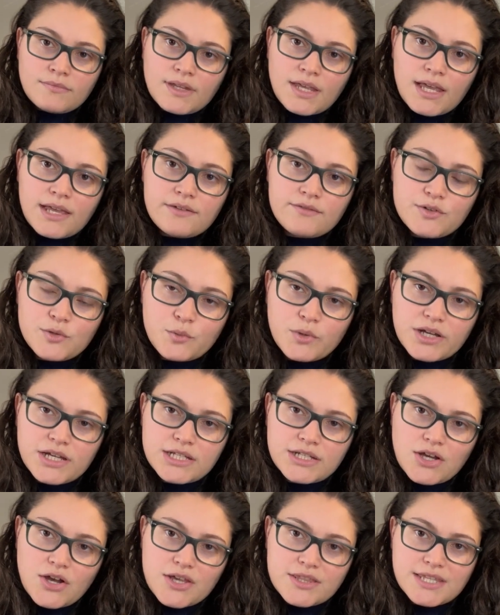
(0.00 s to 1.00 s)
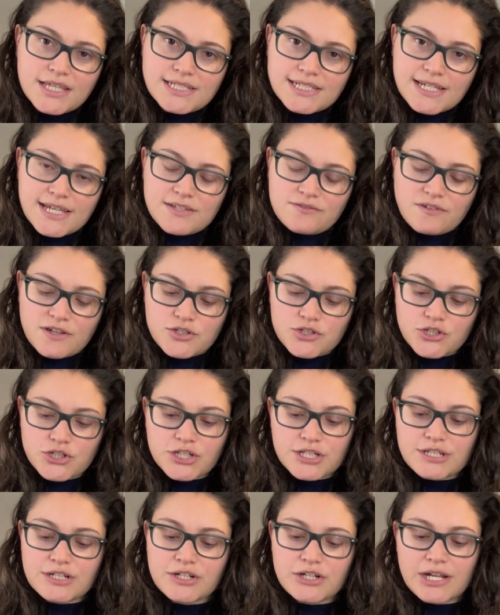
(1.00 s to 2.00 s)
Hey everyone, Authentic Adventure
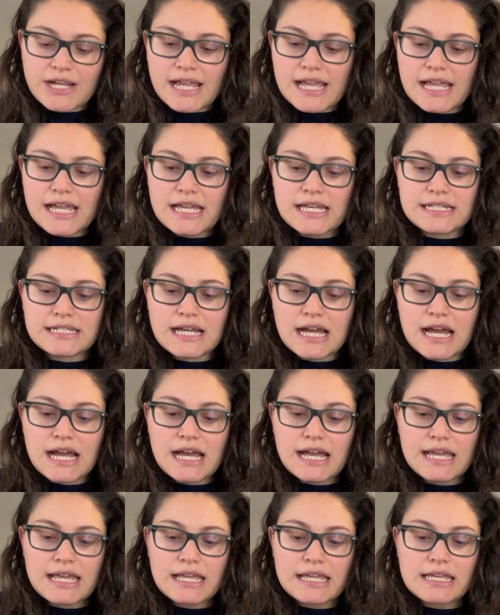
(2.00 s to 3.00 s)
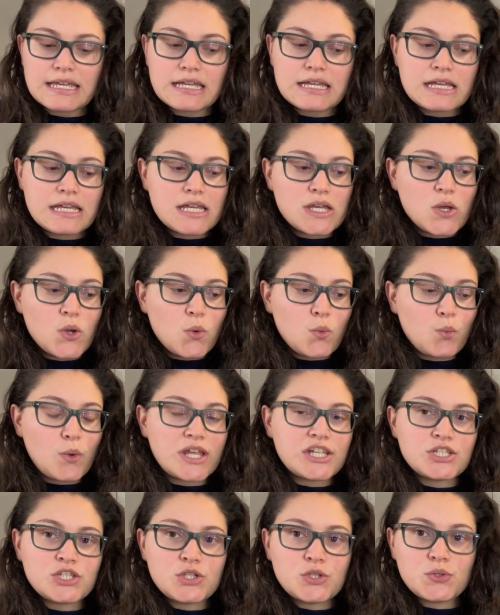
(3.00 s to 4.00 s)
here, and I
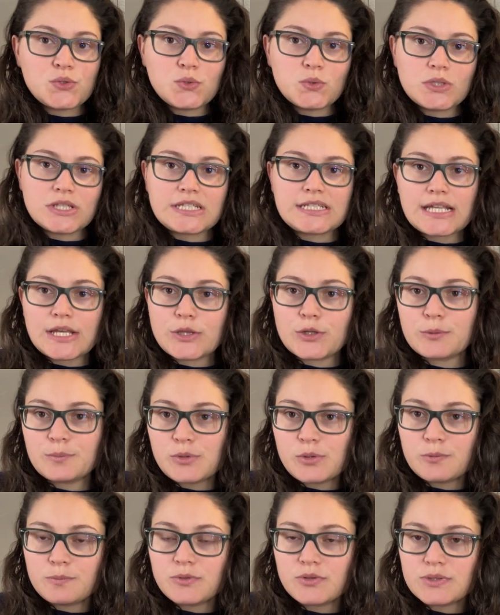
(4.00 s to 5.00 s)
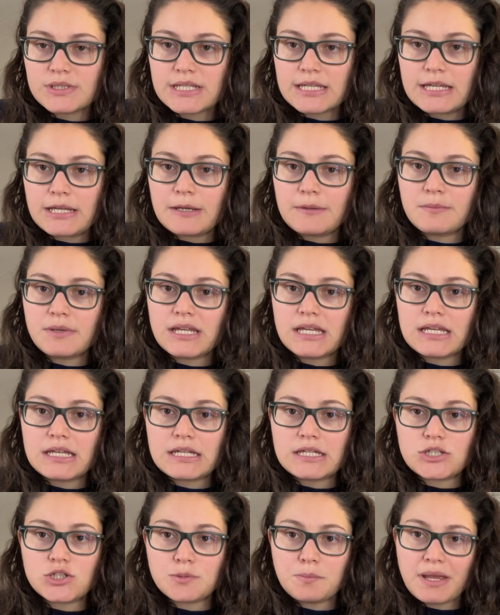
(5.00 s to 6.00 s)
went to the Sailor Moon Museum
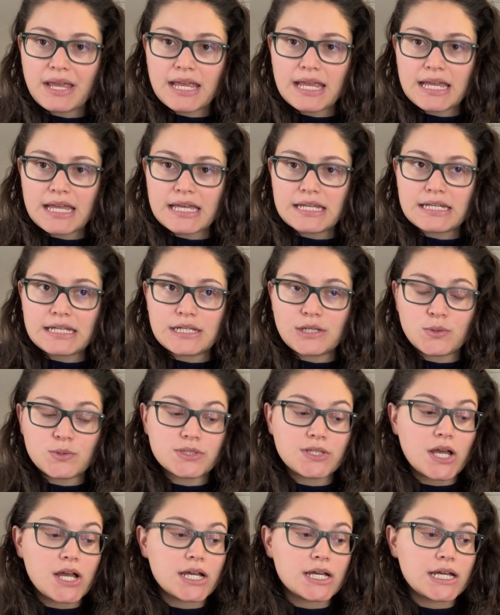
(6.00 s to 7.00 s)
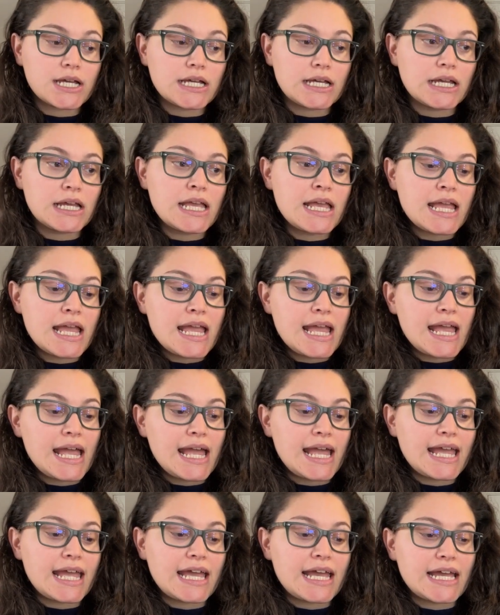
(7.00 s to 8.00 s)
in Japan, in Osaka,
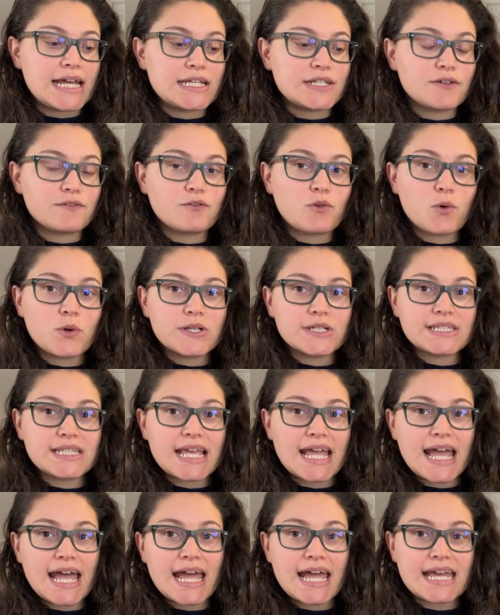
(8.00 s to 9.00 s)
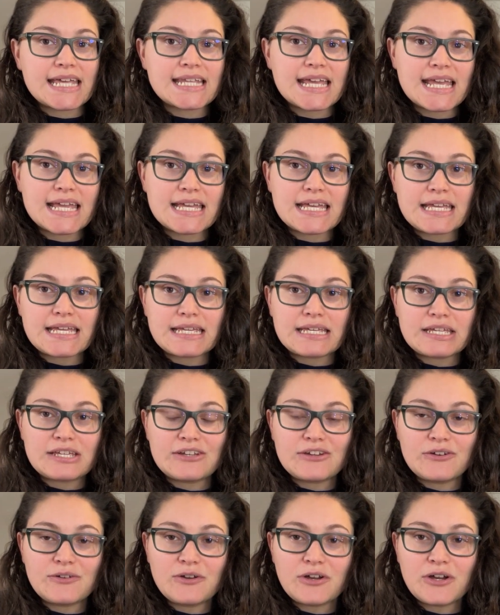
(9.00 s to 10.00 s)
and of course they had
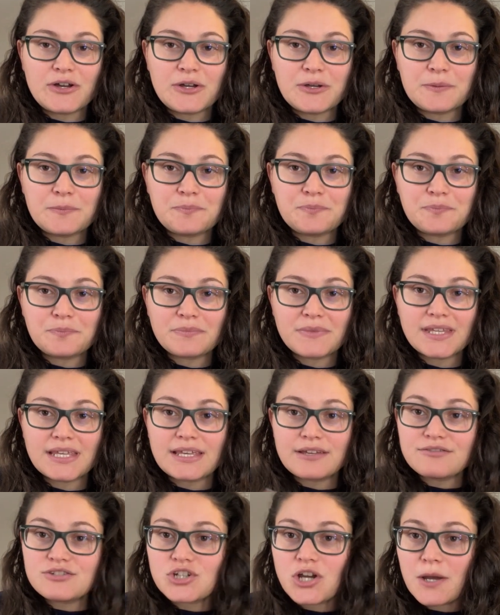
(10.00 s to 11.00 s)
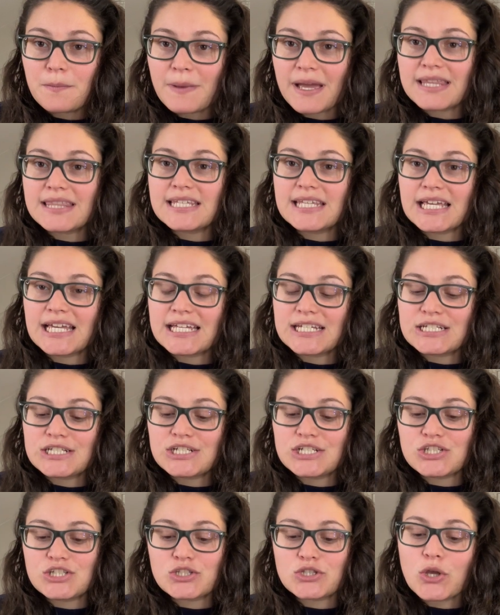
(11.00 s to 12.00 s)
a um, gift shop at the
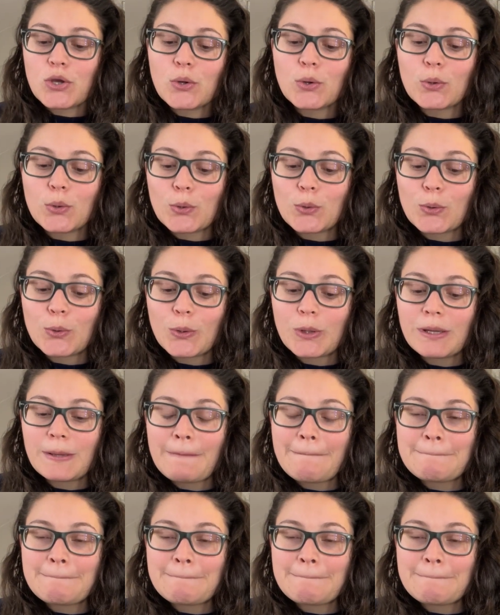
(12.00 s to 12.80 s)
end, so